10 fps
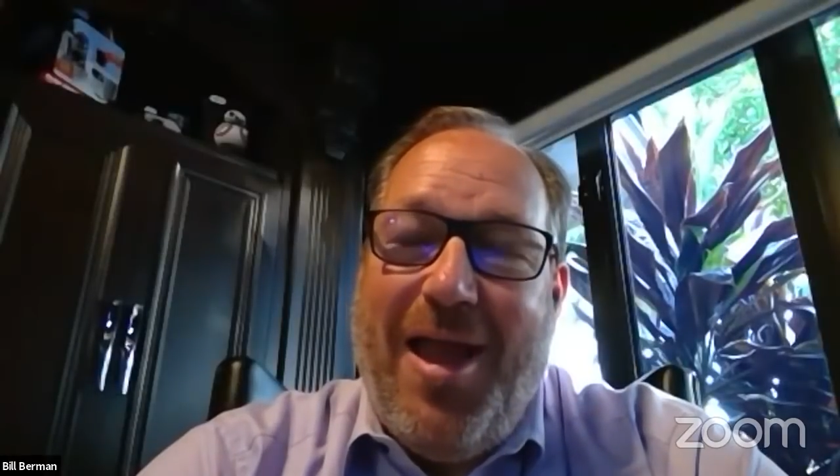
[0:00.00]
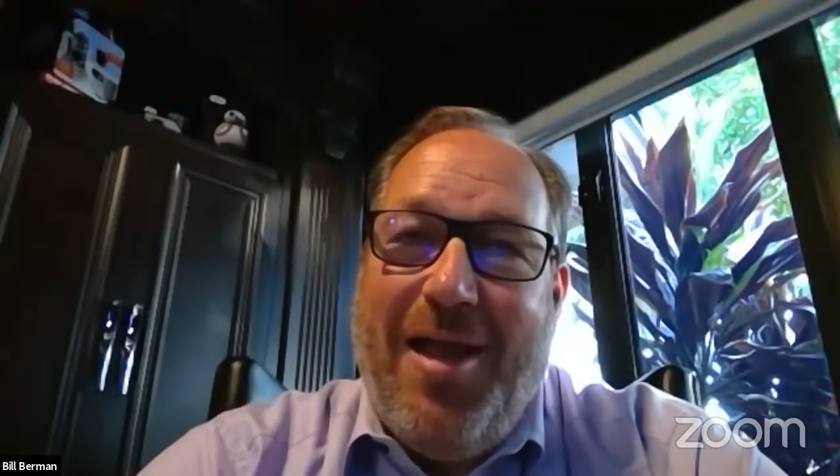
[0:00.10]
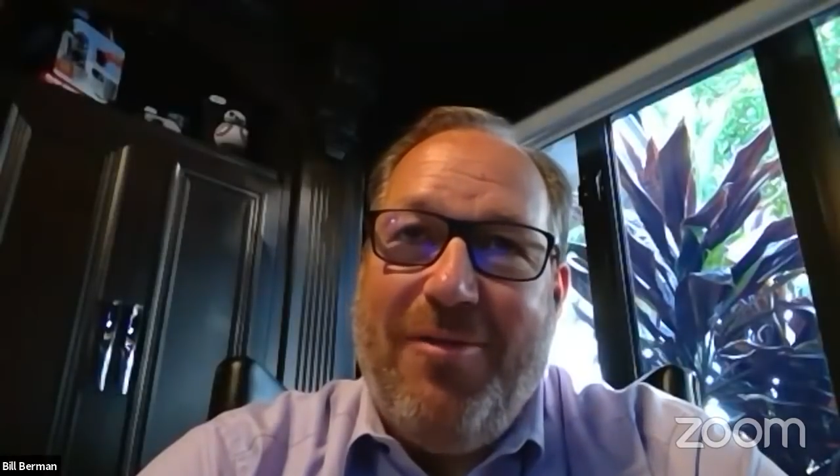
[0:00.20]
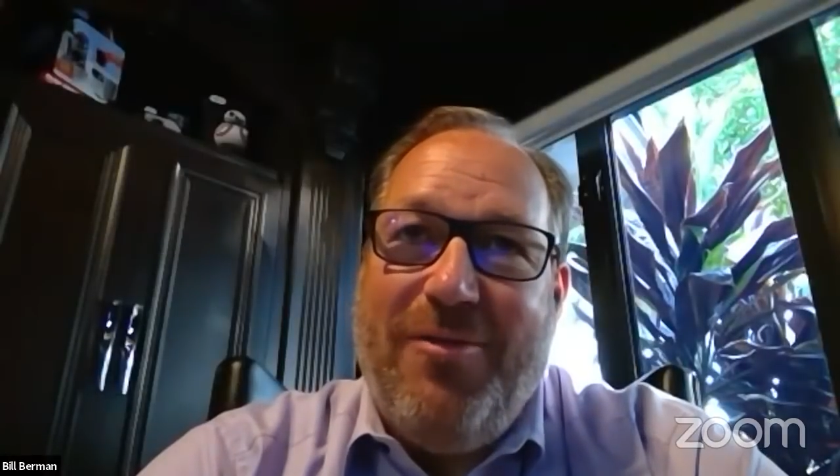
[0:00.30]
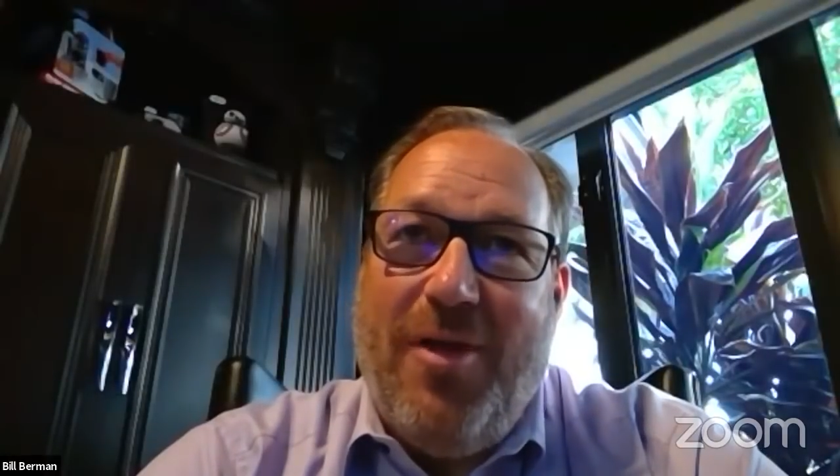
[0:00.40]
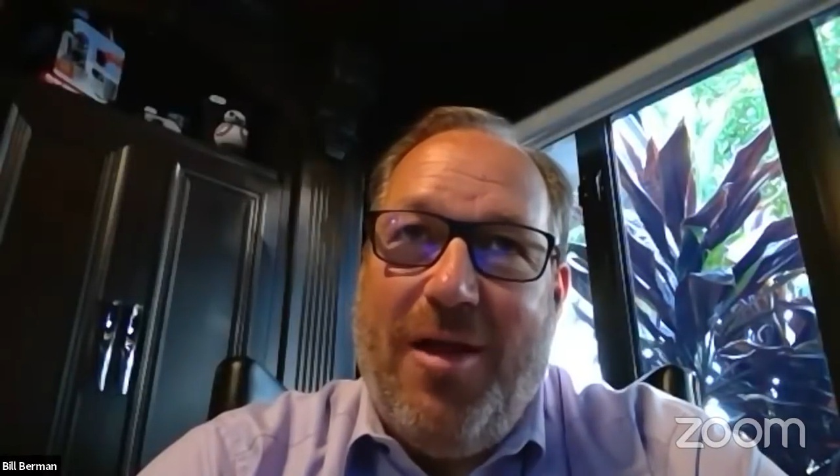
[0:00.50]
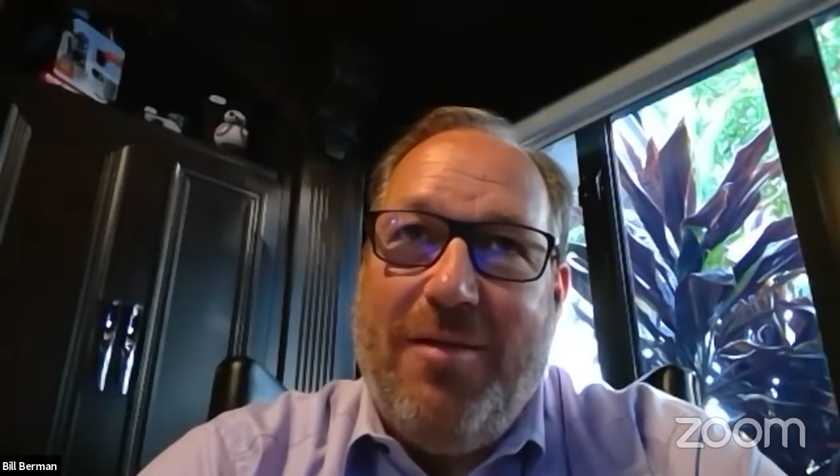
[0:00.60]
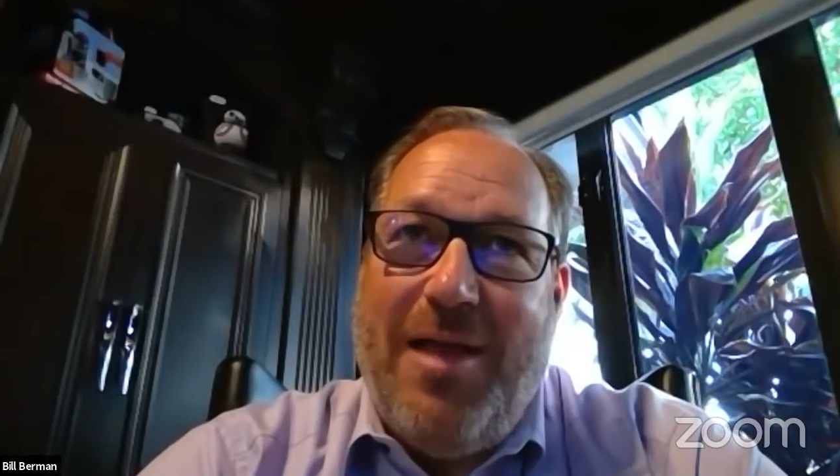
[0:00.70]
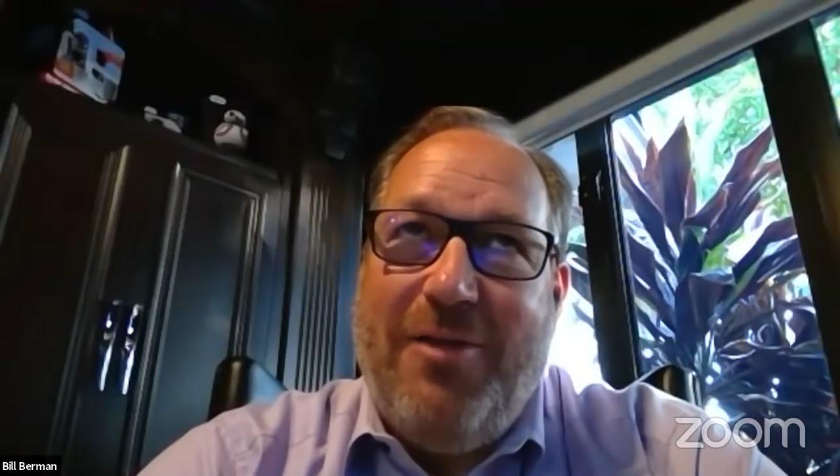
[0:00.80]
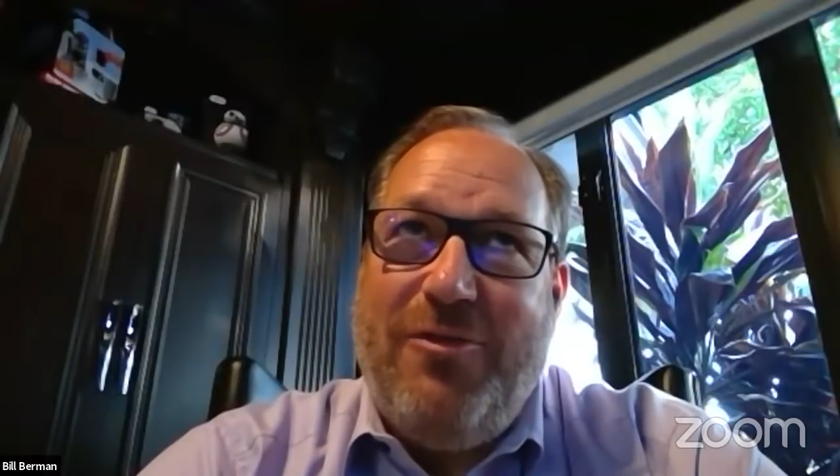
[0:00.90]
as
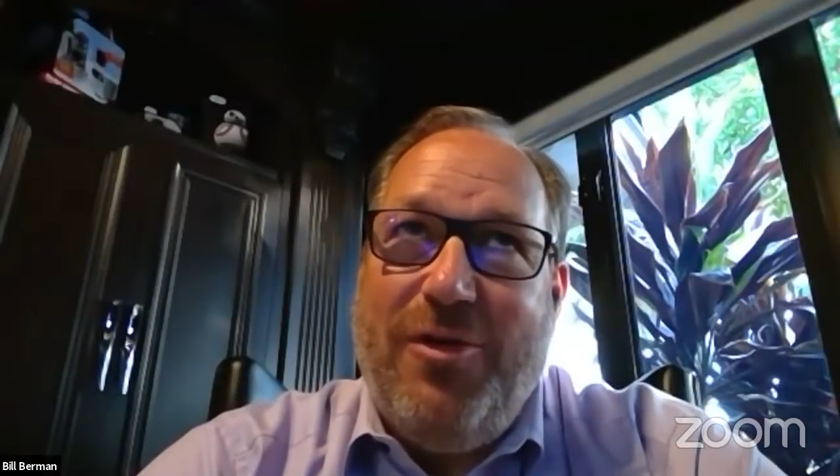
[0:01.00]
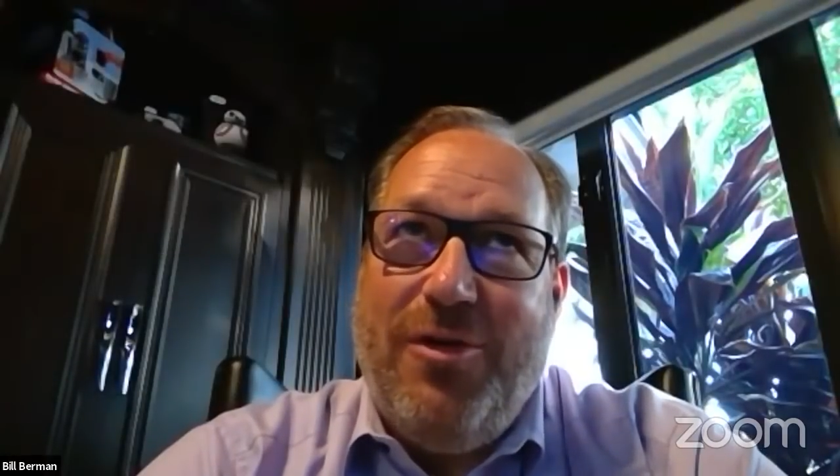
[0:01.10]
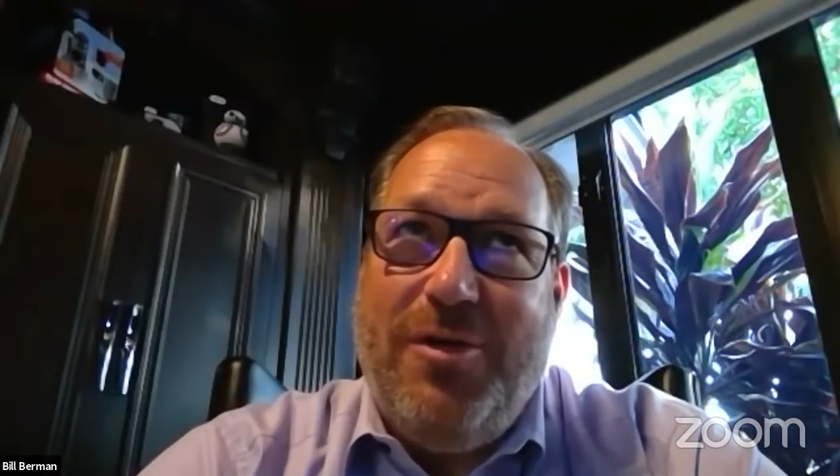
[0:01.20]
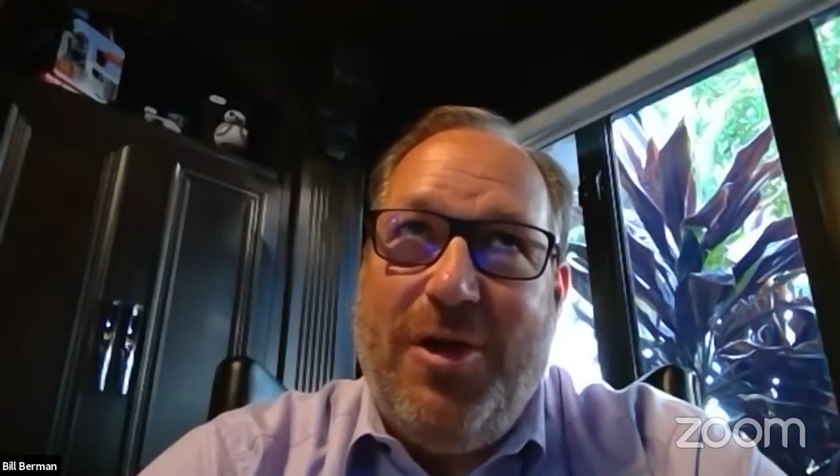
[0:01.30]
last year,